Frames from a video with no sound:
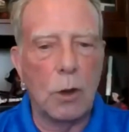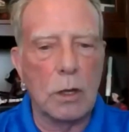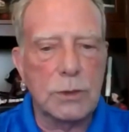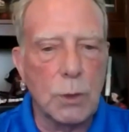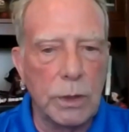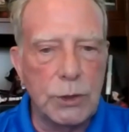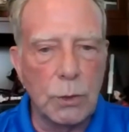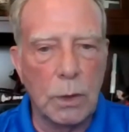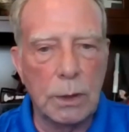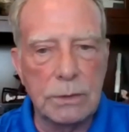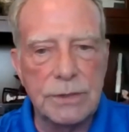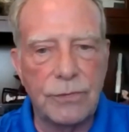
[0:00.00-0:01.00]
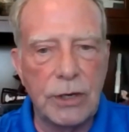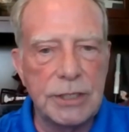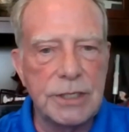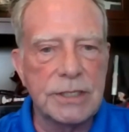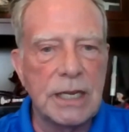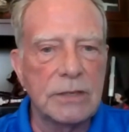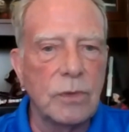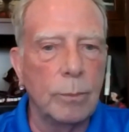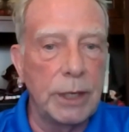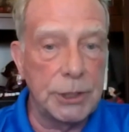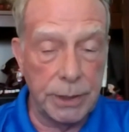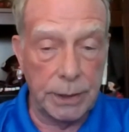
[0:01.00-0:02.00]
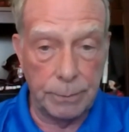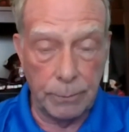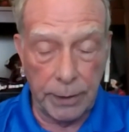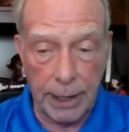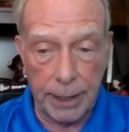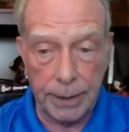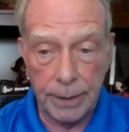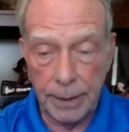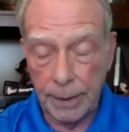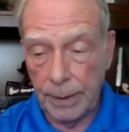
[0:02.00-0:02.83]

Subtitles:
a long story short, it was a very successful mission, and we got a